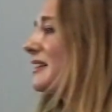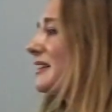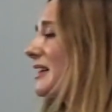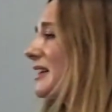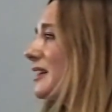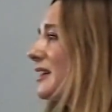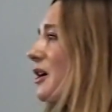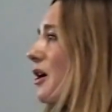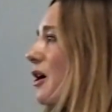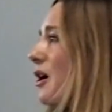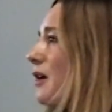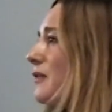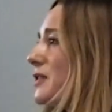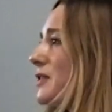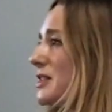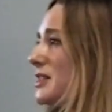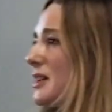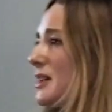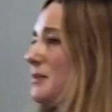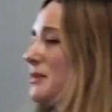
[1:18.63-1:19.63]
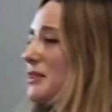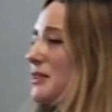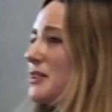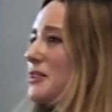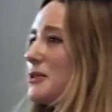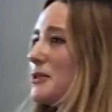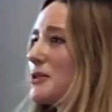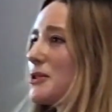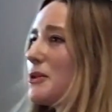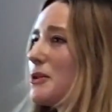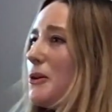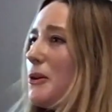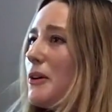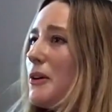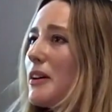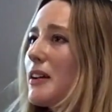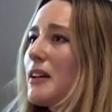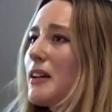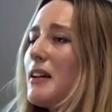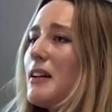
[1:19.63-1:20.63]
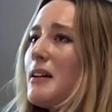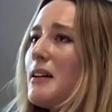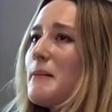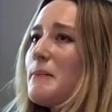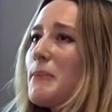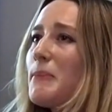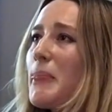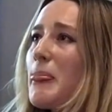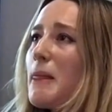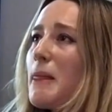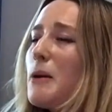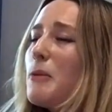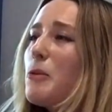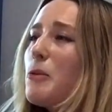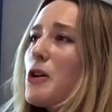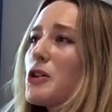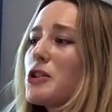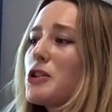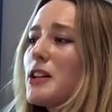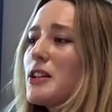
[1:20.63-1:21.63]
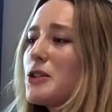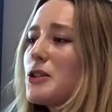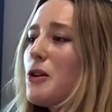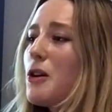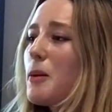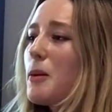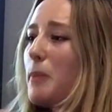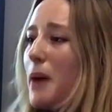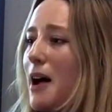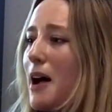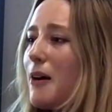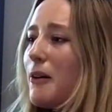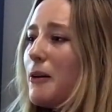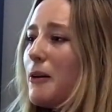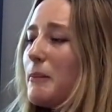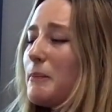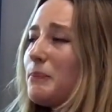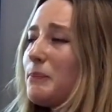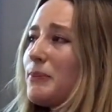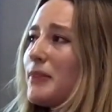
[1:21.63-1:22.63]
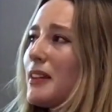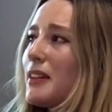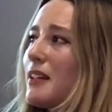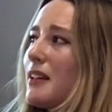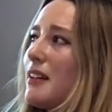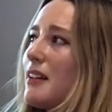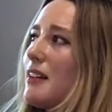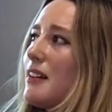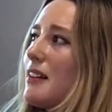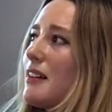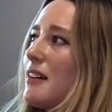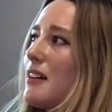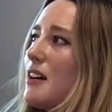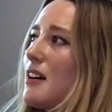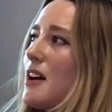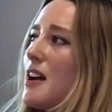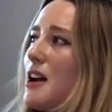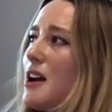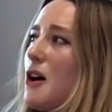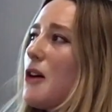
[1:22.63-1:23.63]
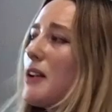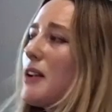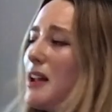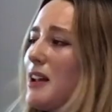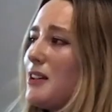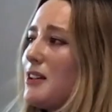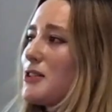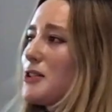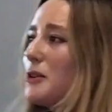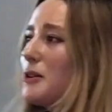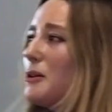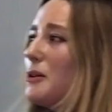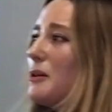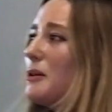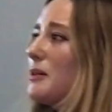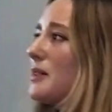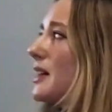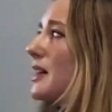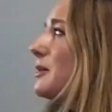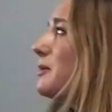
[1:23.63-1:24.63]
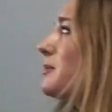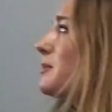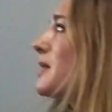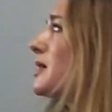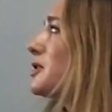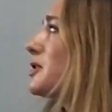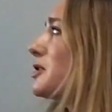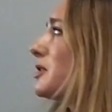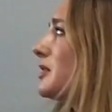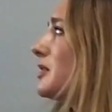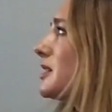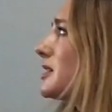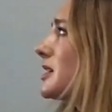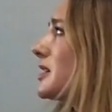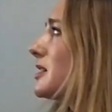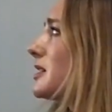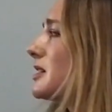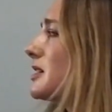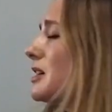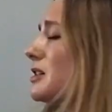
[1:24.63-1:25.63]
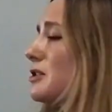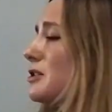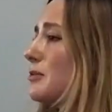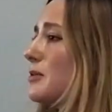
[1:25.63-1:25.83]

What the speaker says: Like, obviously I'm going to do a talk. What should I talk about? Okay, so like we mentioned, it's International